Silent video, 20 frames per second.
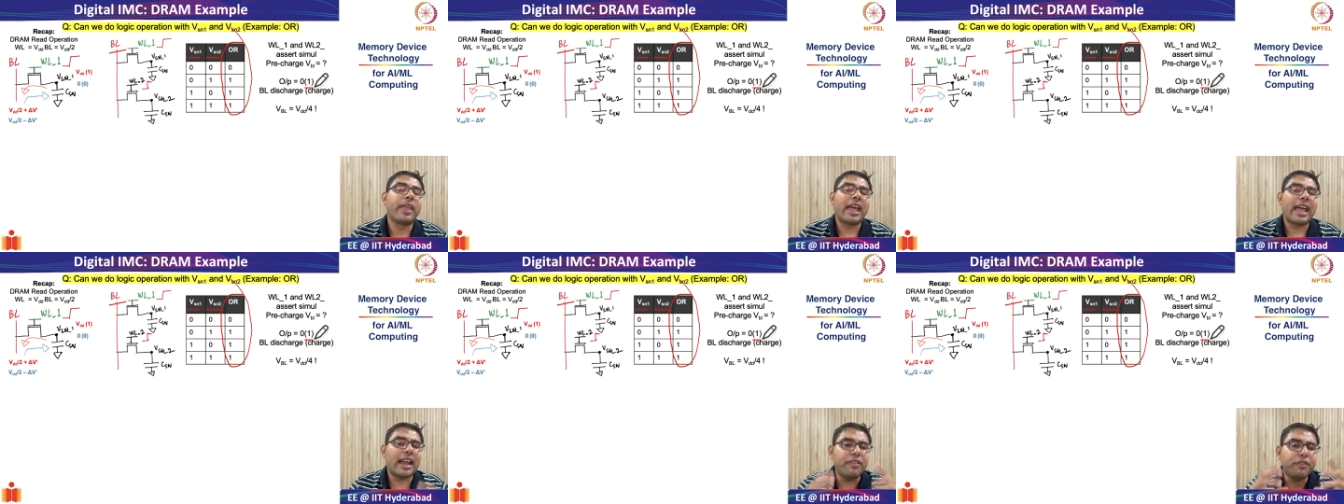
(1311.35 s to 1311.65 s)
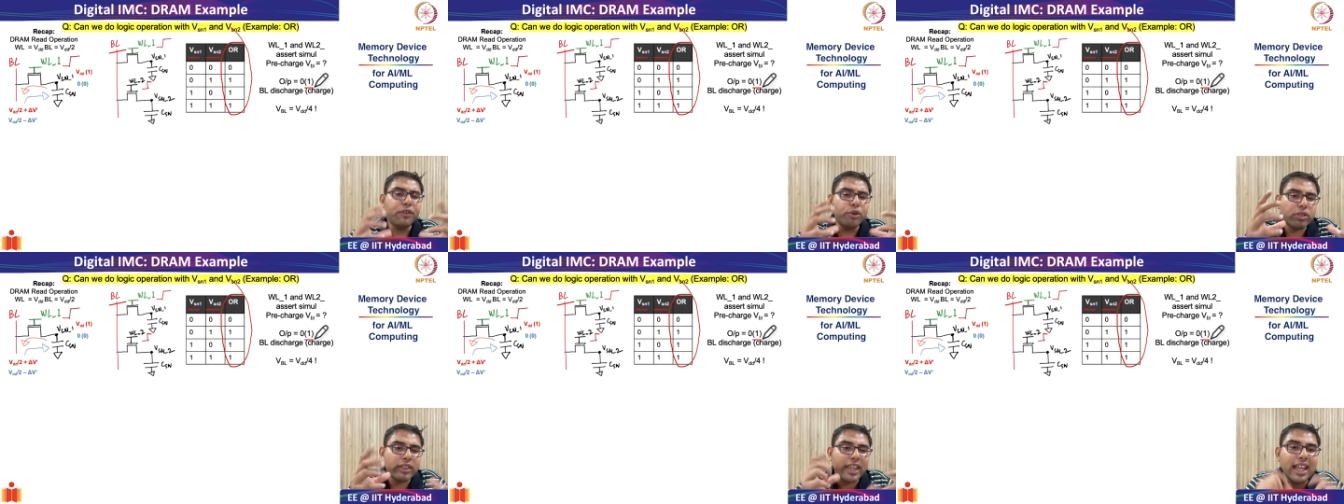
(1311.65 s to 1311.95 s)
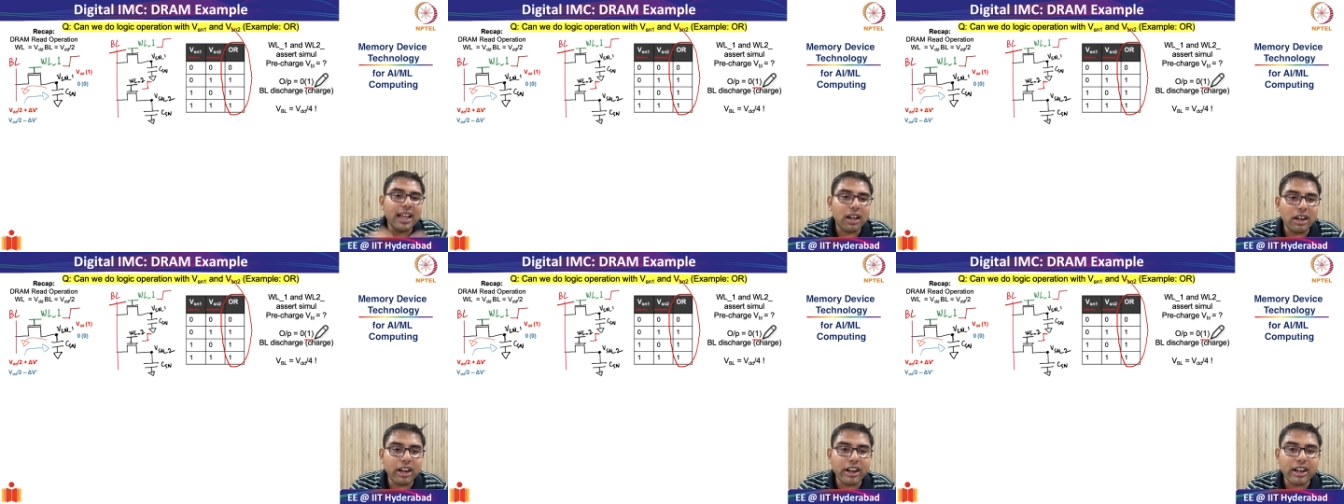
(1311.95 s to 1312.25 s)
And if you
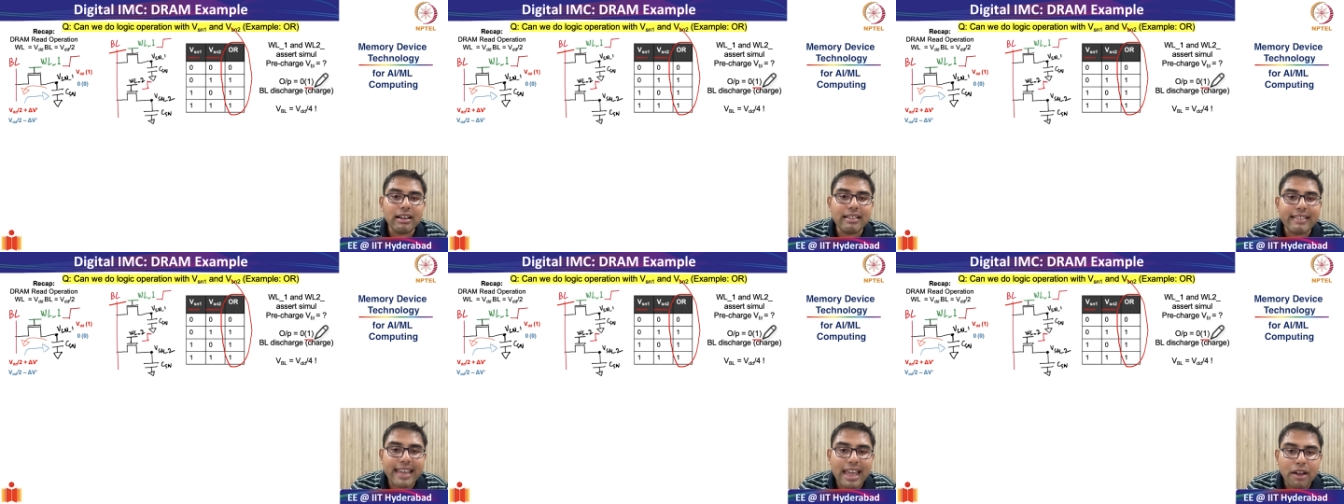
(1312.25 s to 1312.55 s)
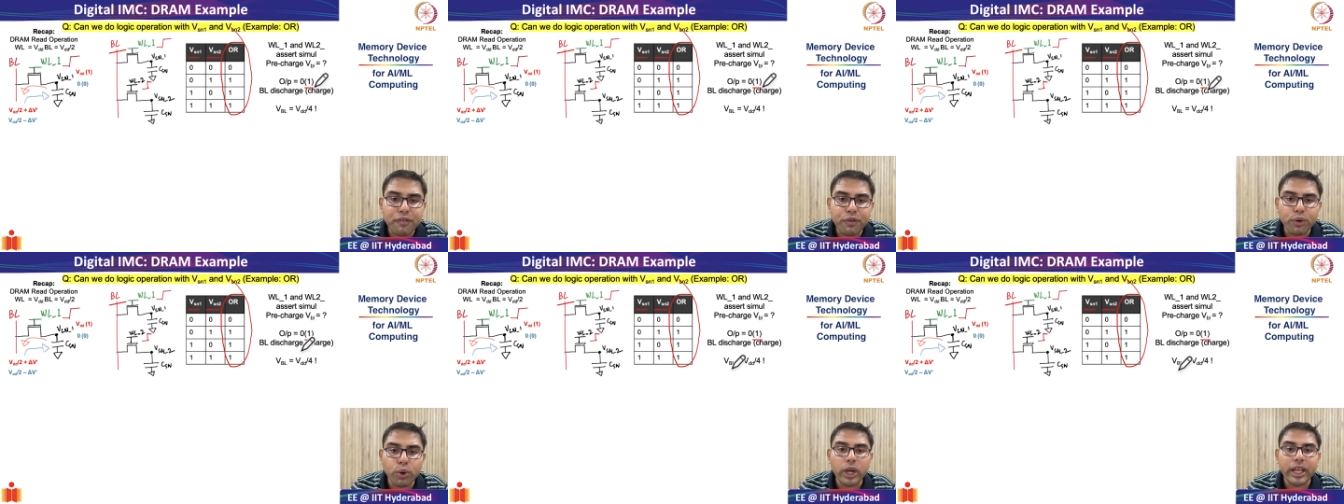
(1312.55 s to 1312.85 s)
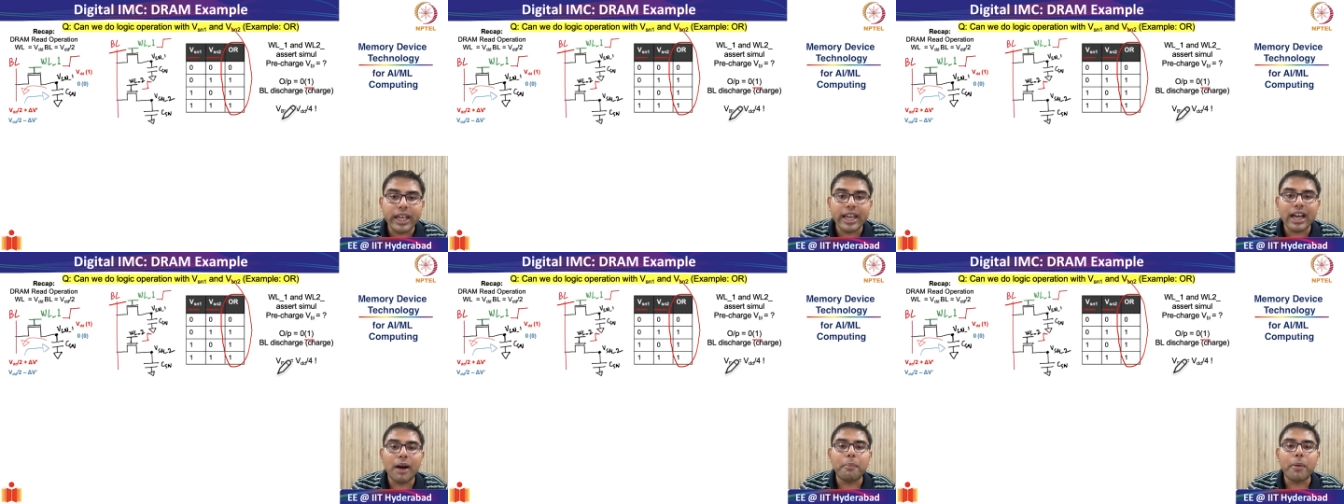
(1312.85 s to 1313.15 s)
think a little
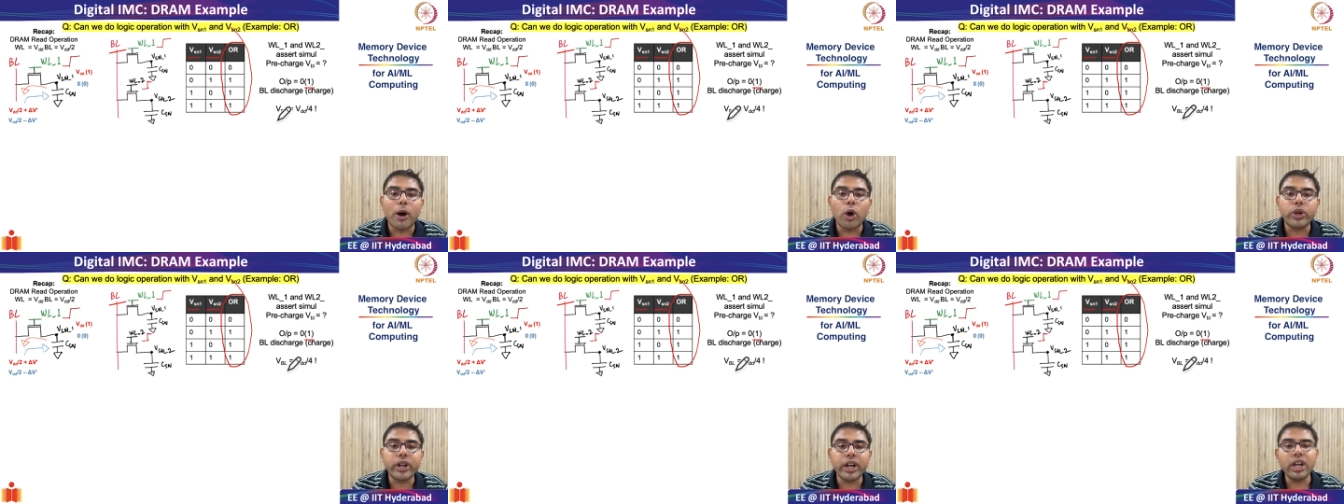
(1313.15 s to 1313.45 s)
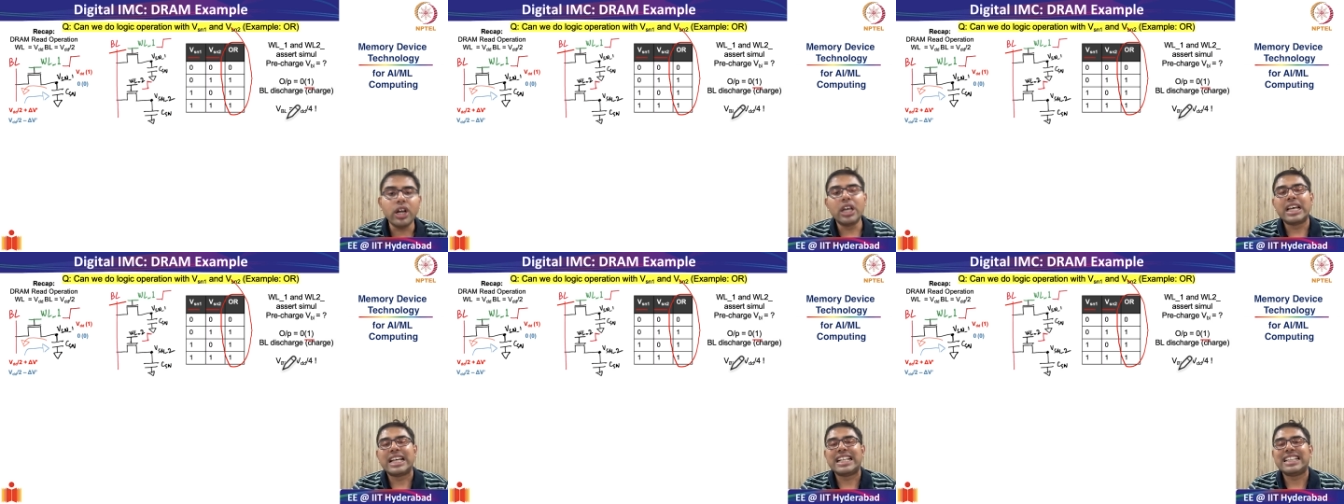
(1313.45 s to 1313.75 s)
carefully about it,